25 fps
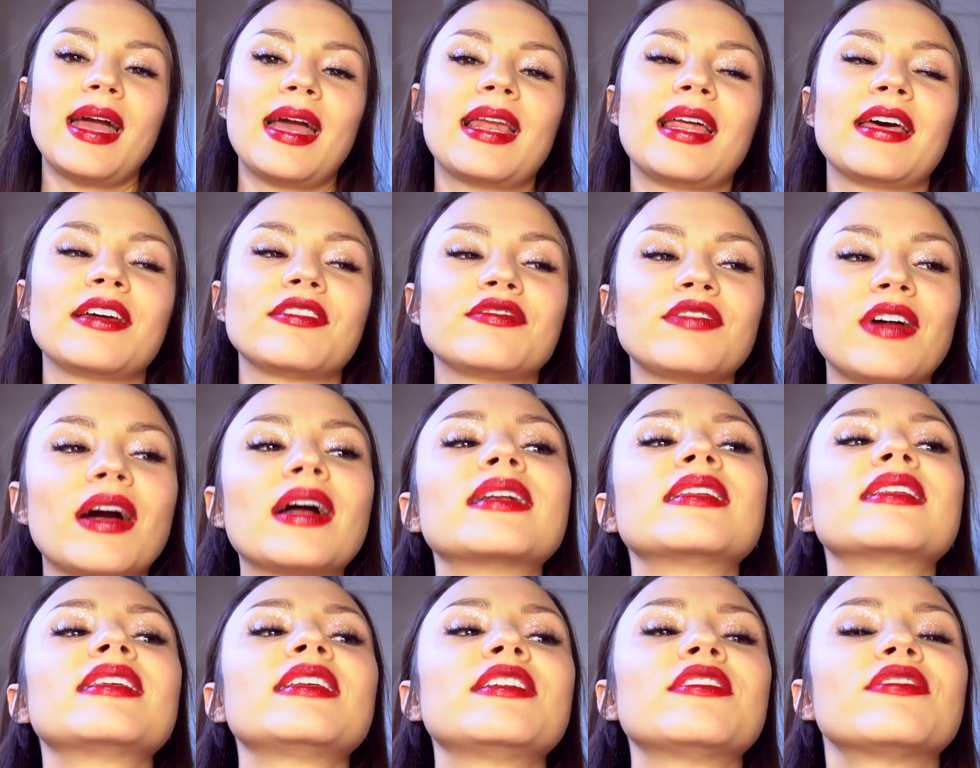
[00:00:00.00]
And I
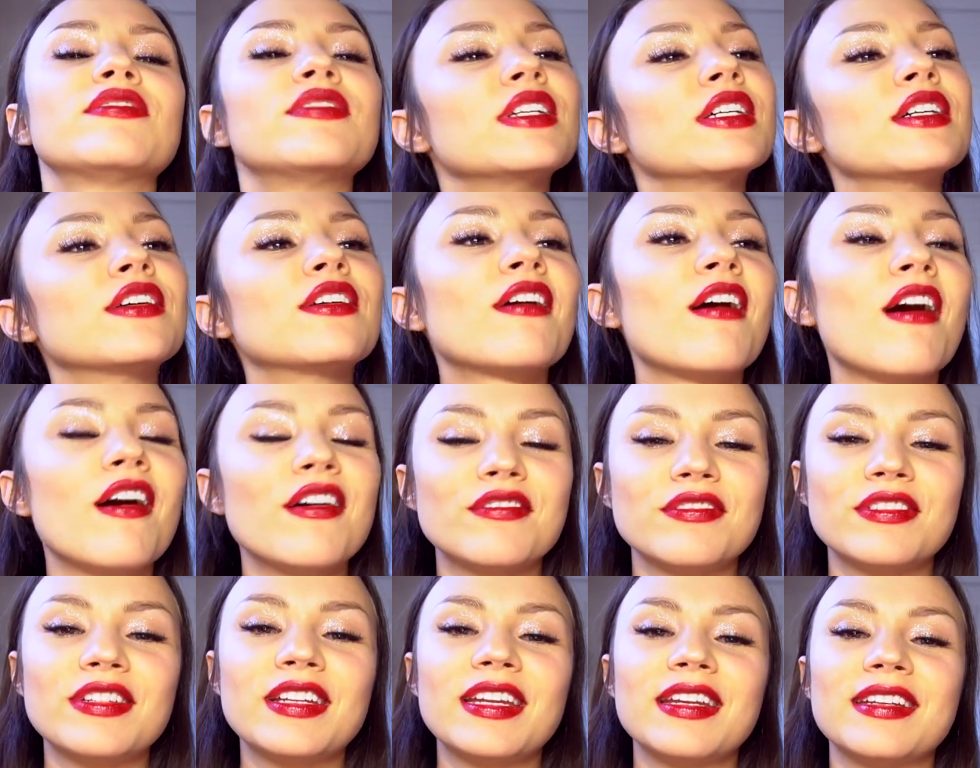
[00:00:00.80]
finally feel
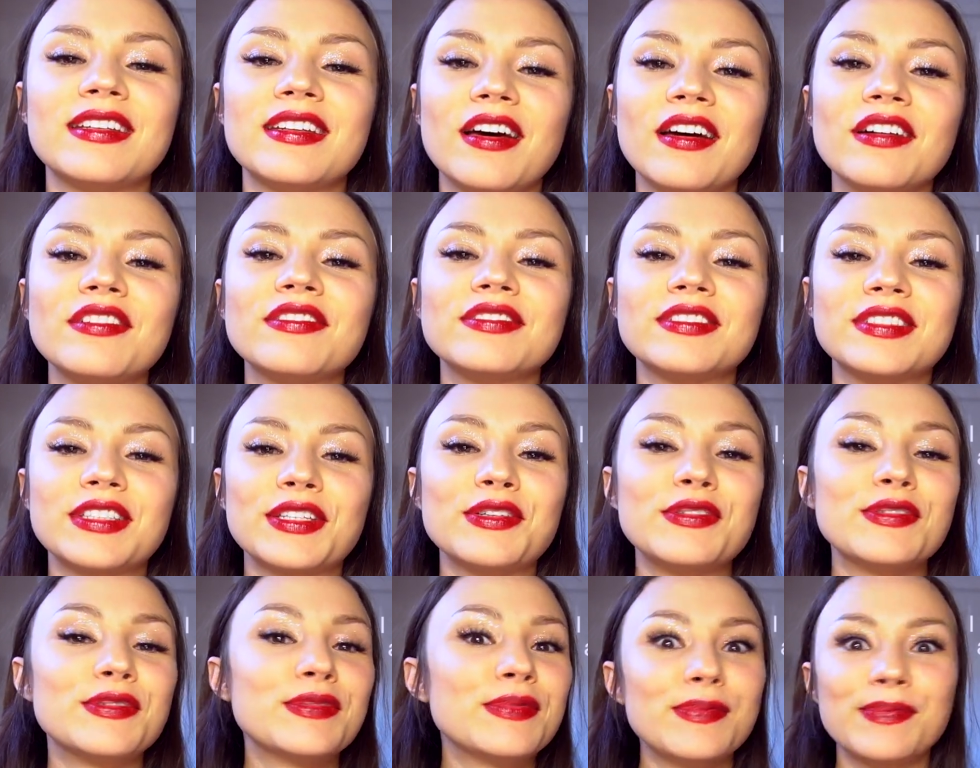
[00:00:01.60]
confident enough
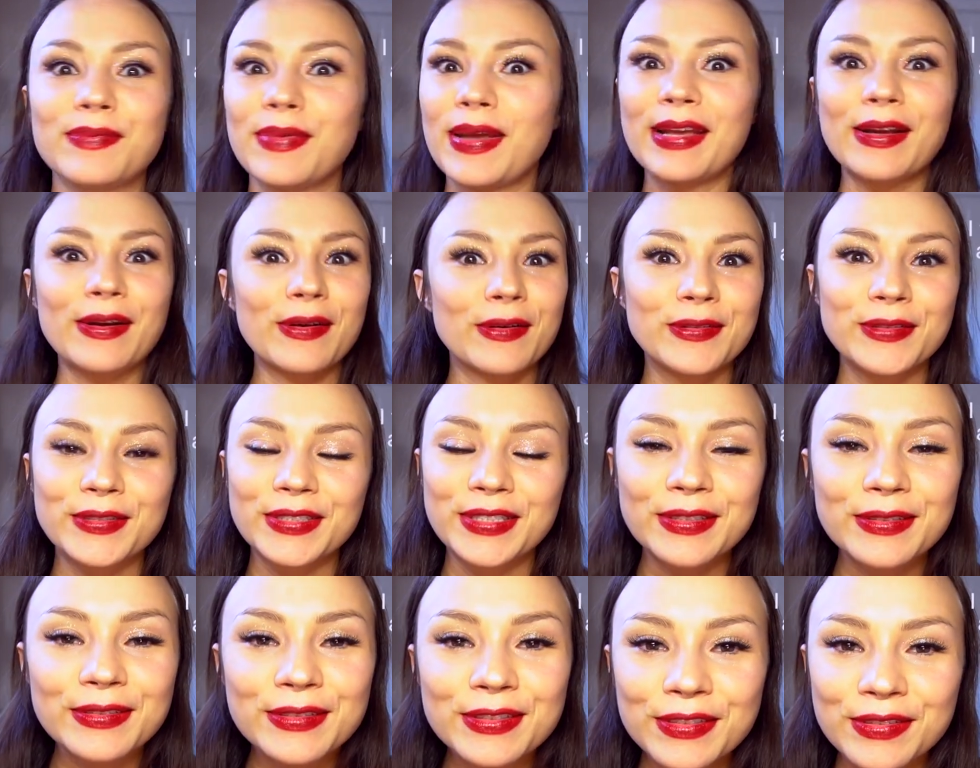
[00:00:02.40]
to make a whole
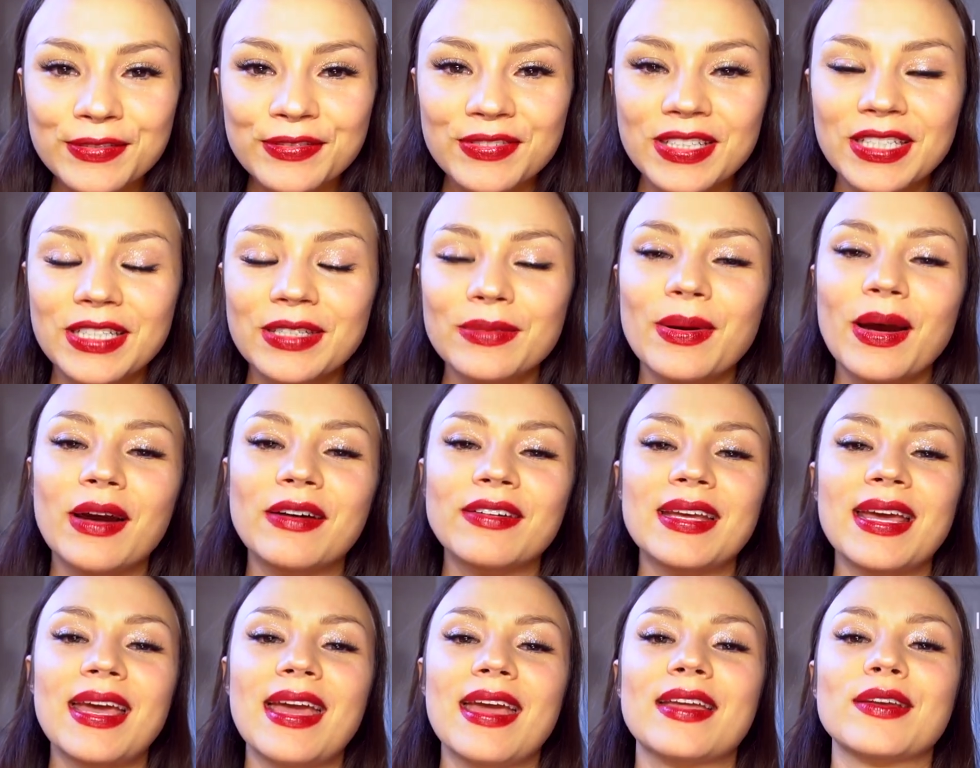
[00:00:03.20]
YouTube video
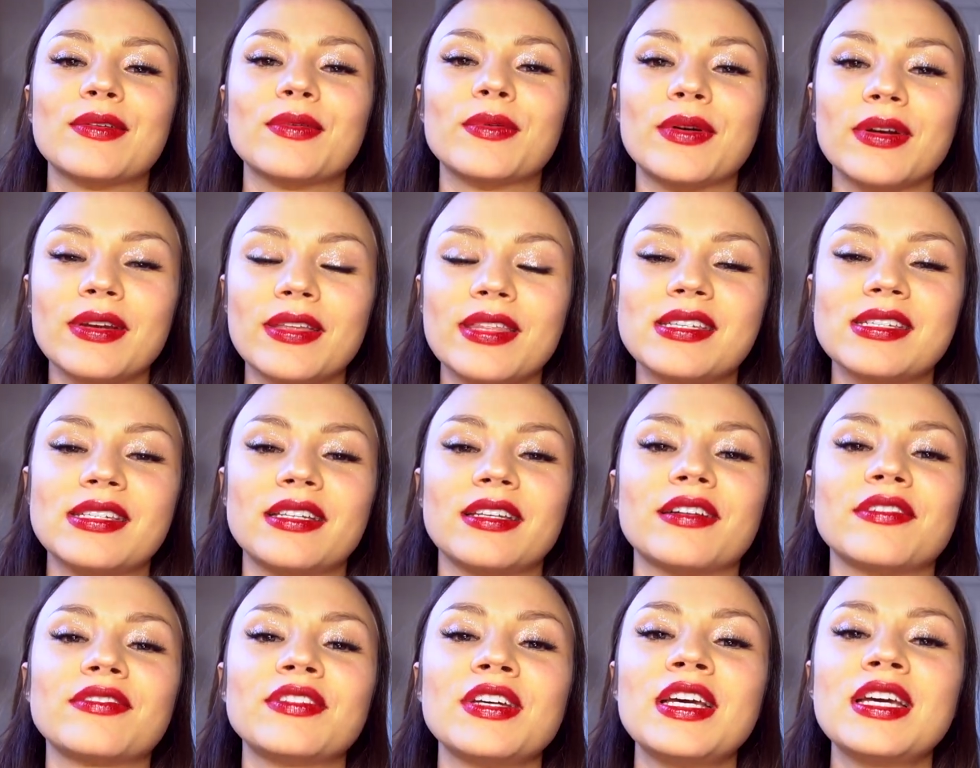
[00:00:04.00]
about it and worthy
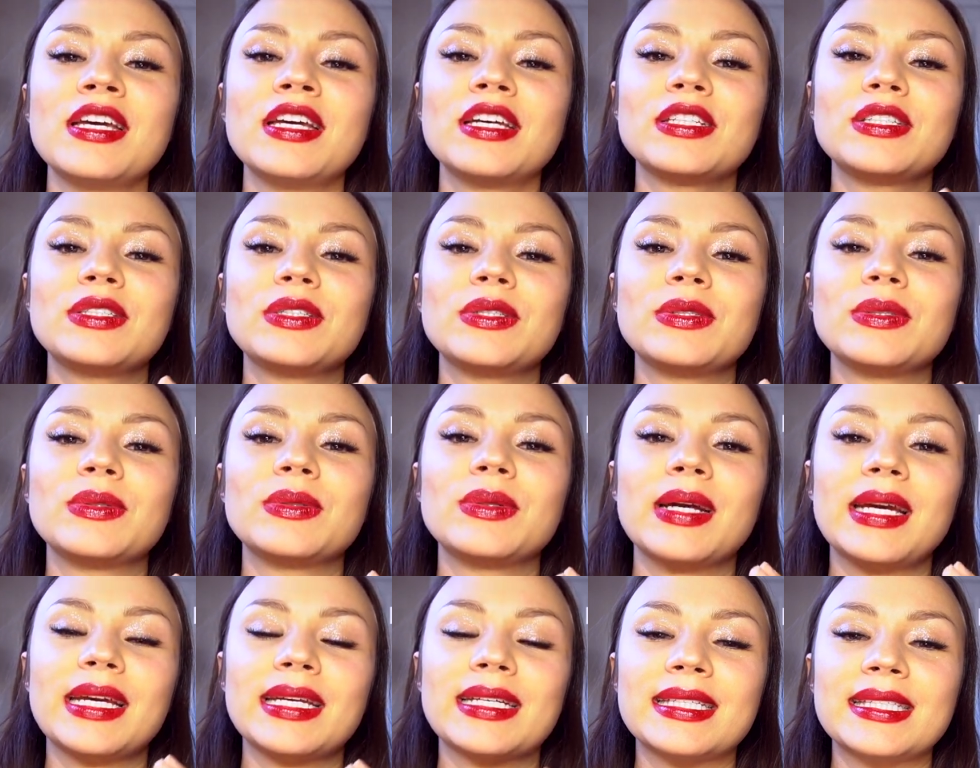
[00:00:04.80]
enough
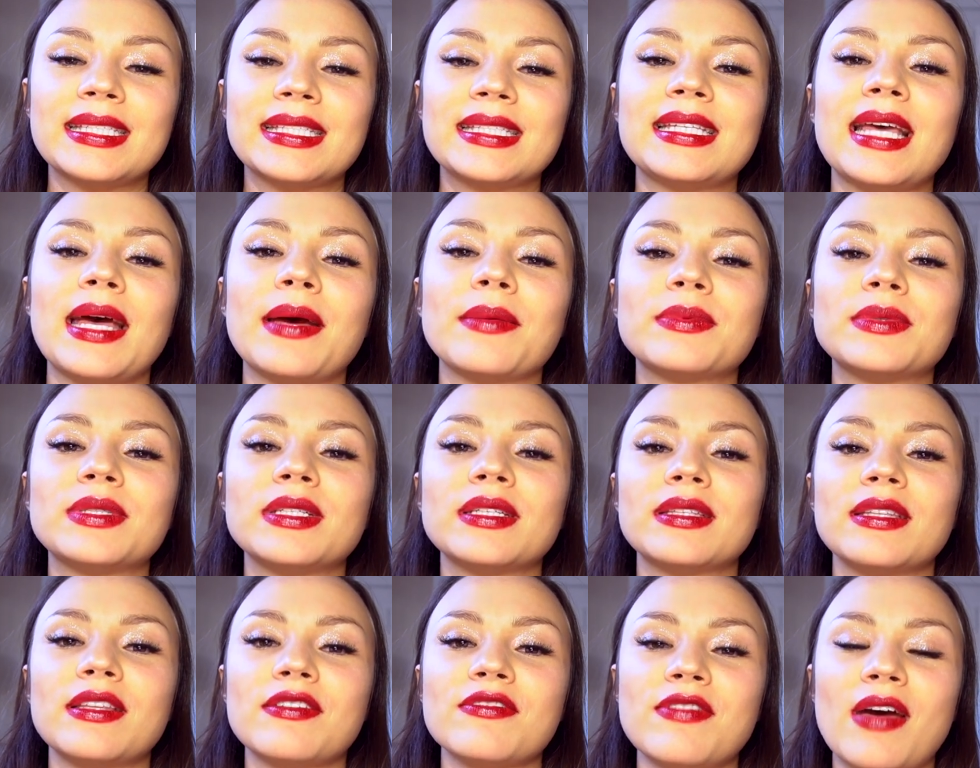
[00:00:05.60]
to
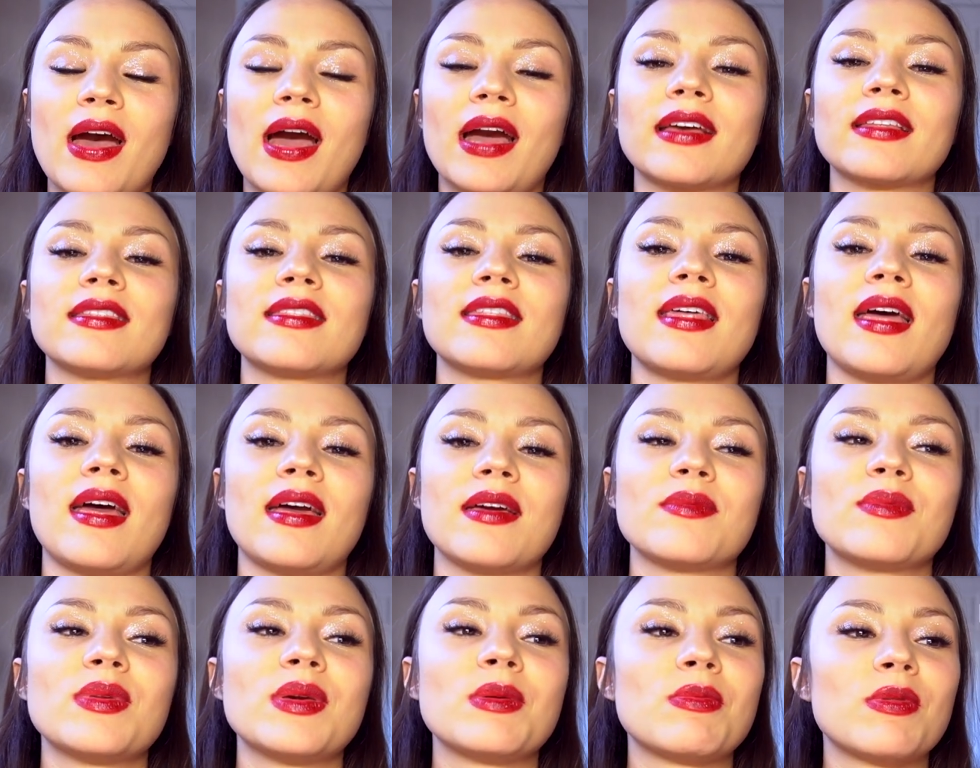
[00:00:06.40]
accept the fact
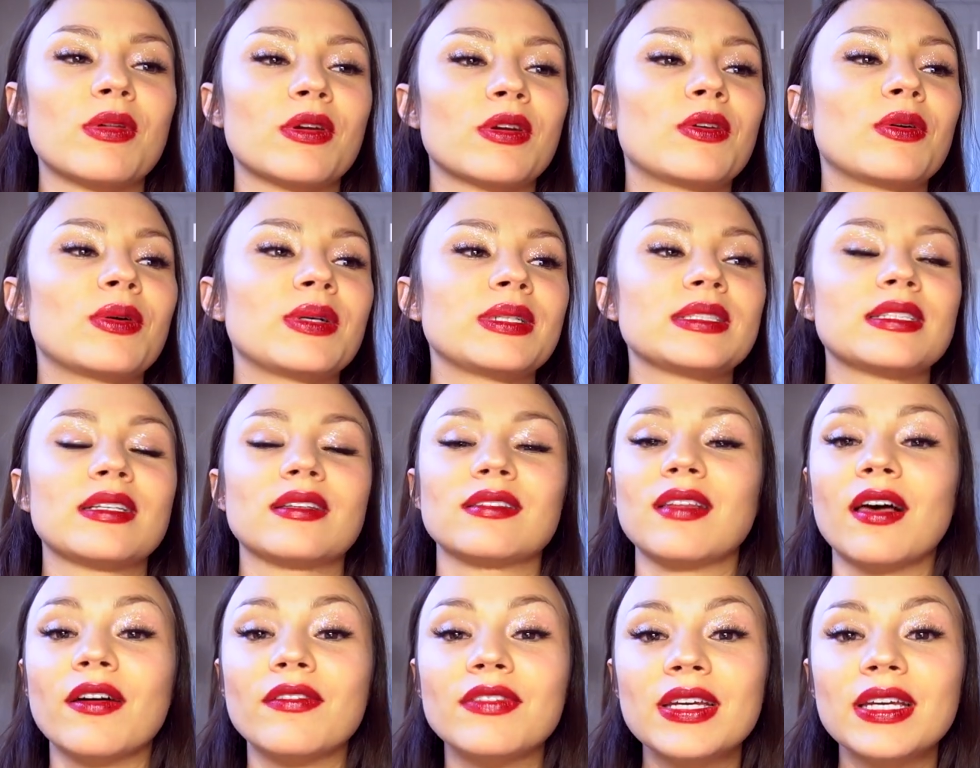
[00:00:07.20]
that people are going
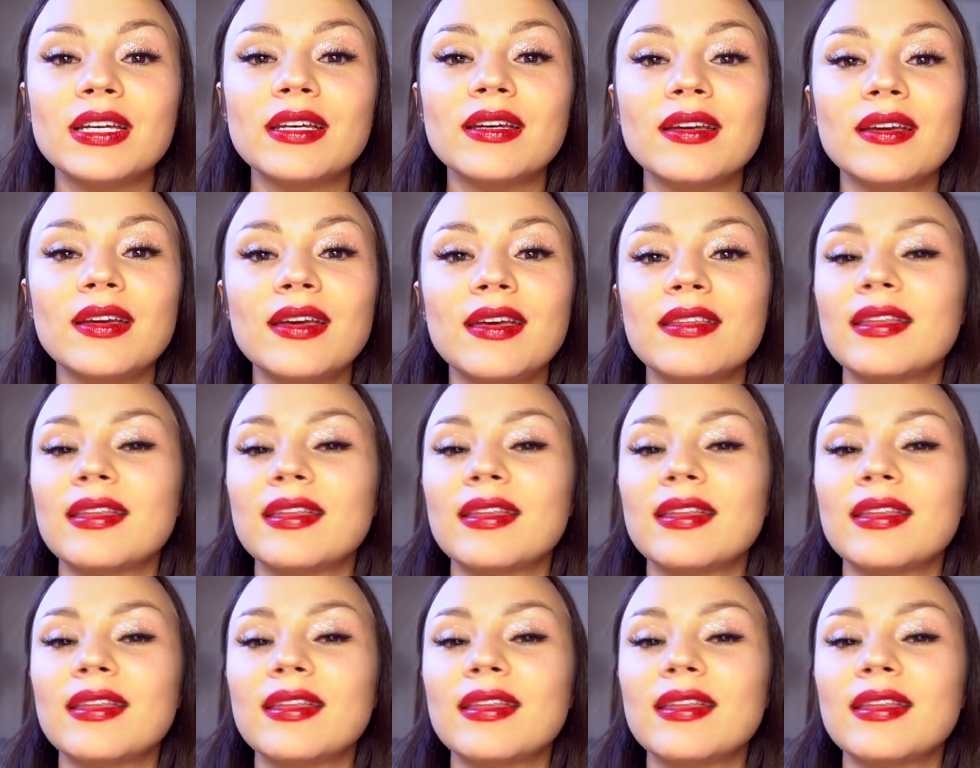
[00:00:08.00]
to love it,